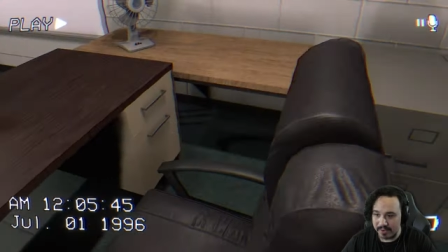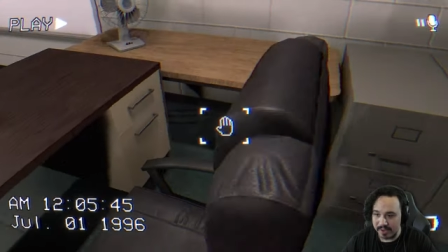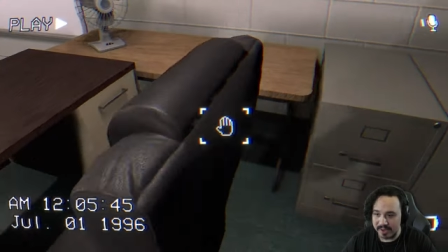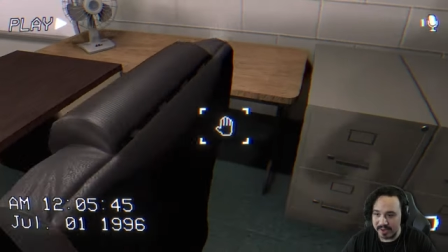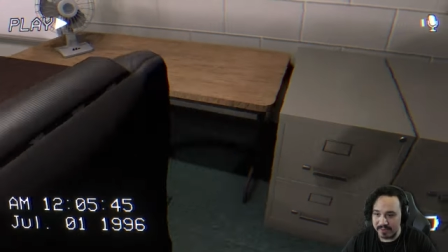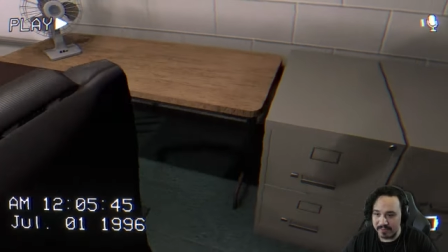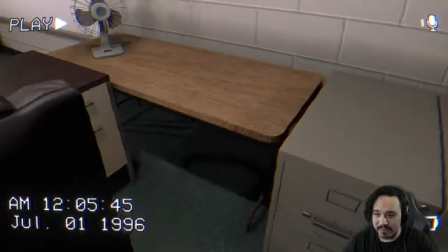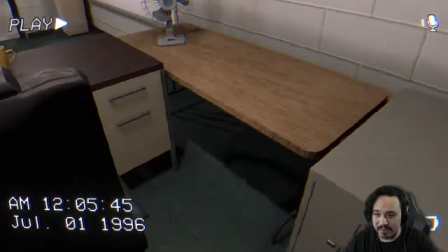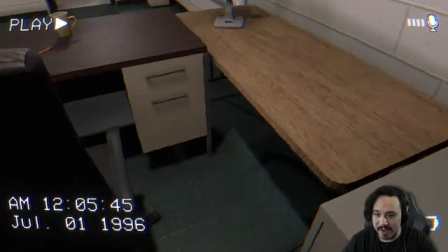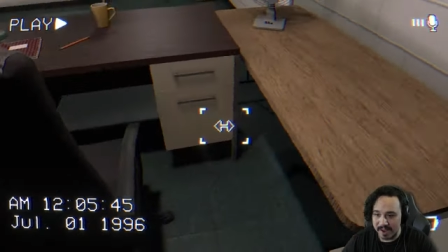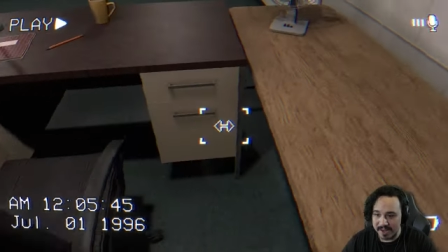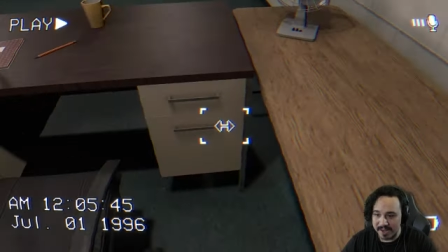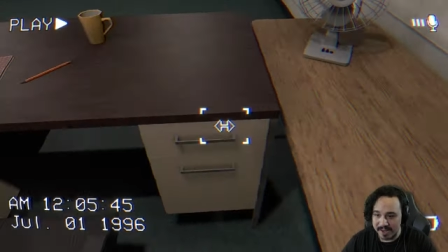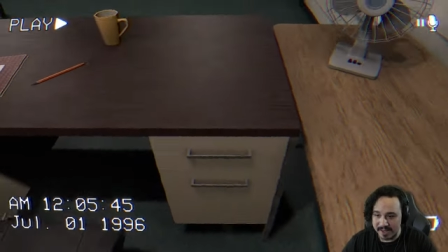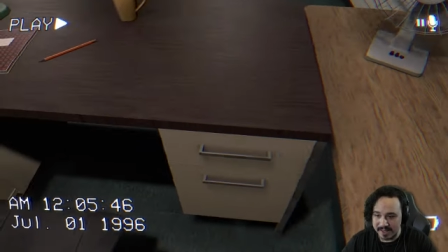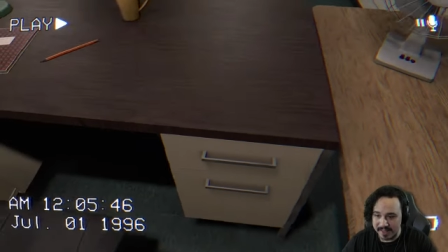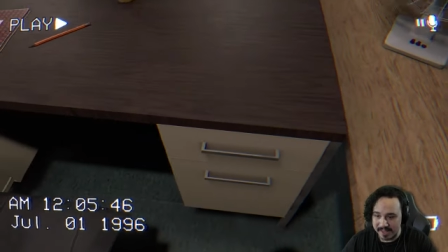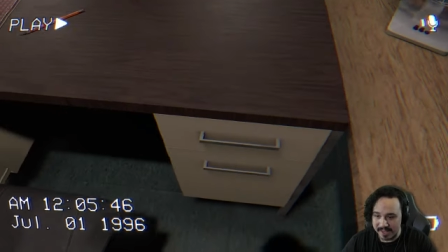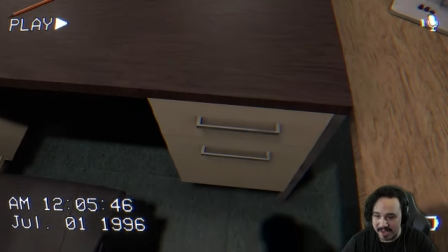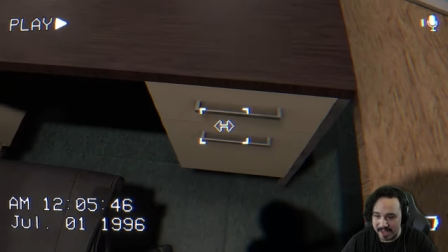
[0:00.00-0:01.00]
I can find
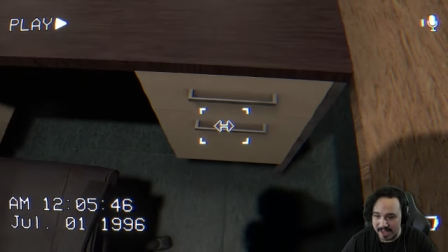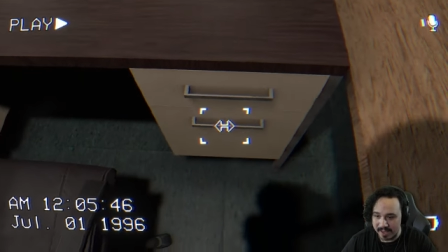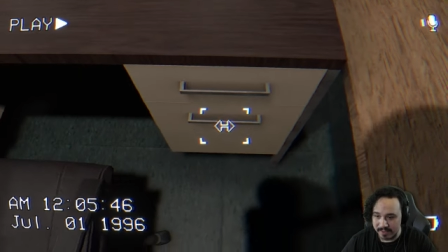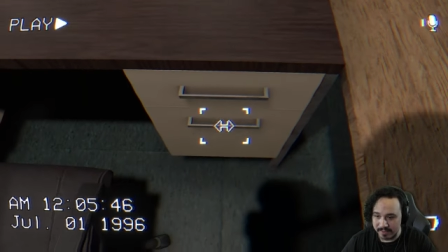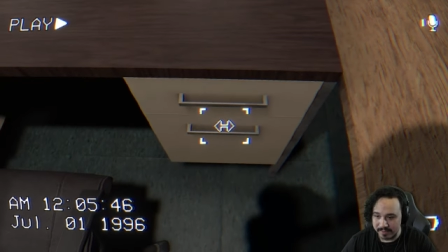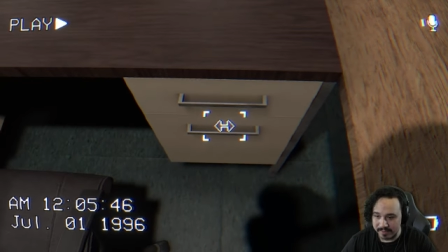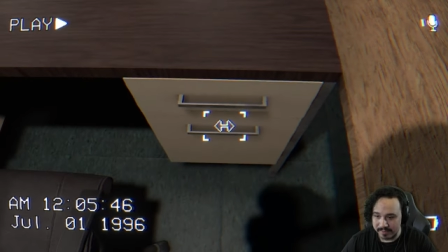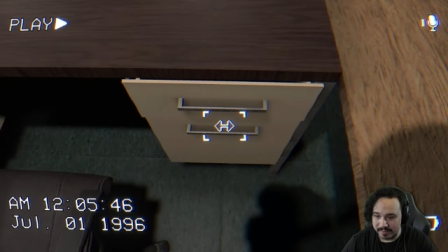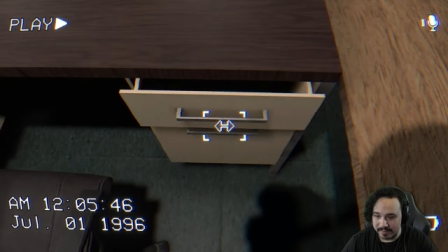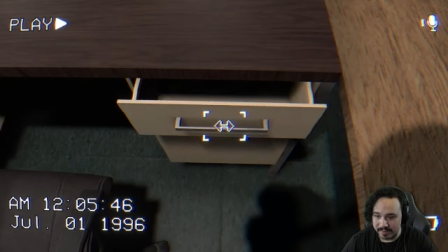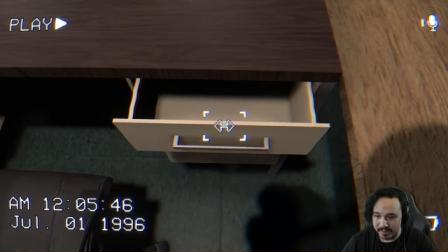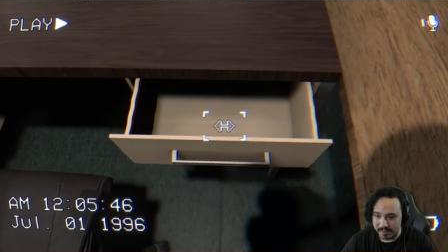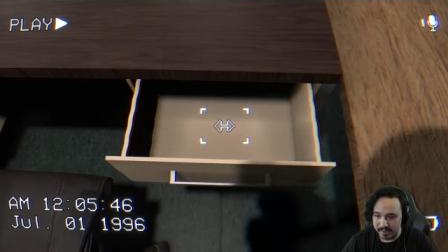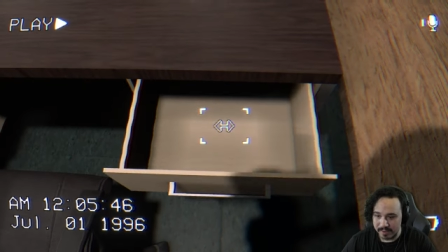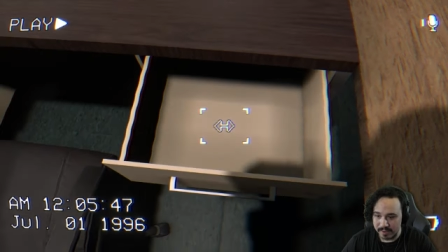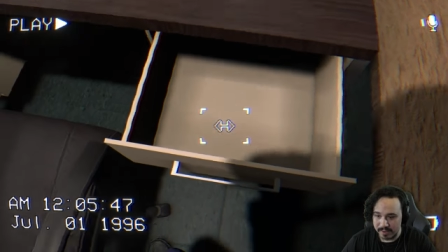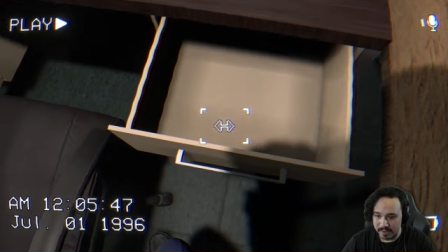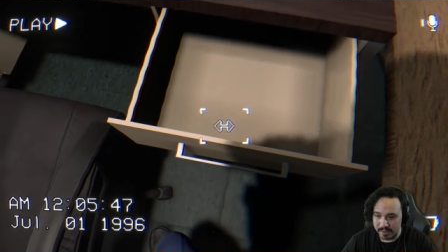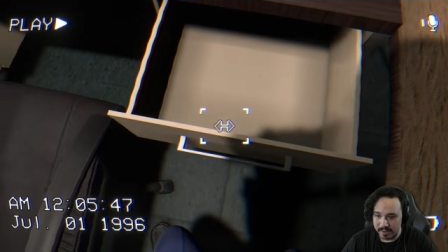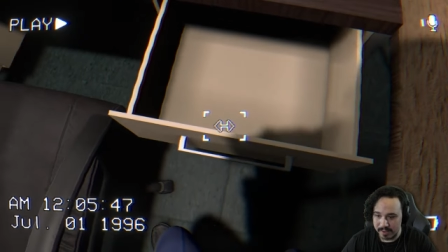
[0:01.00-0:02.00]
anything else.
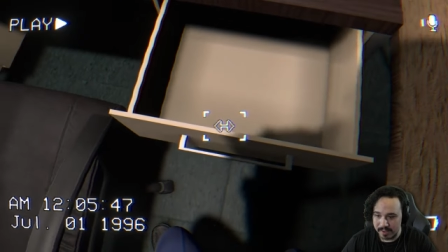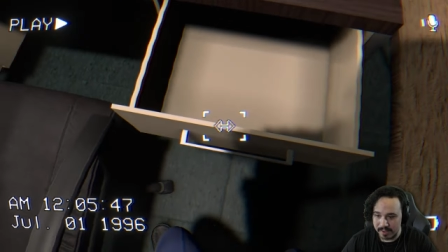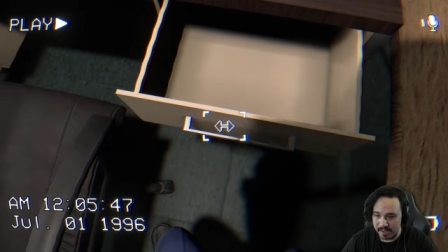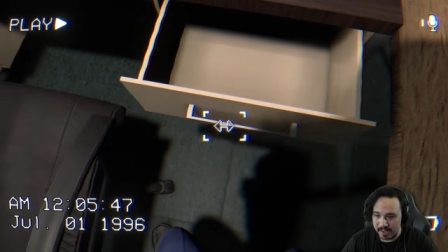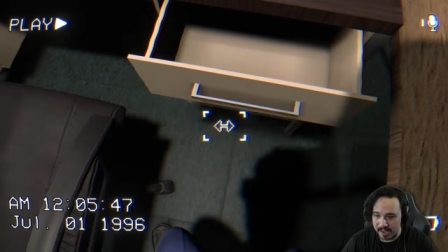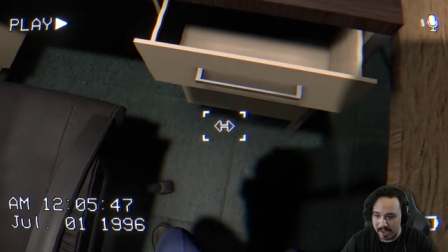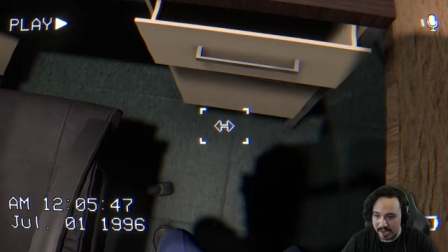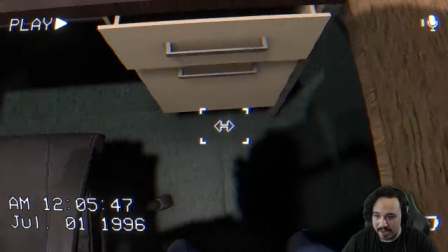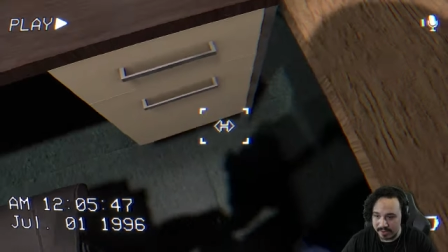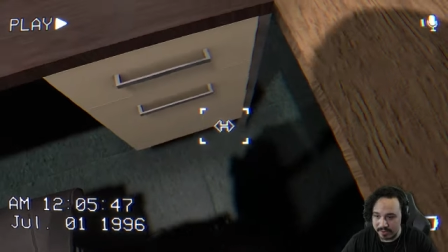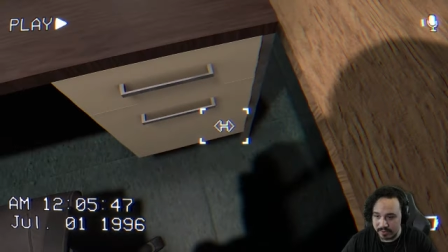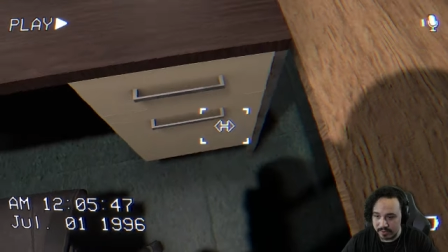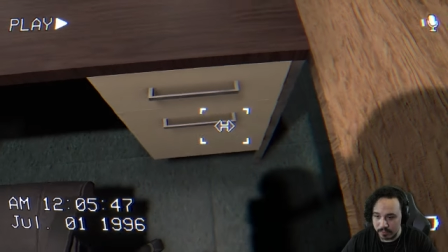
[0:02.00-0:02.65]
I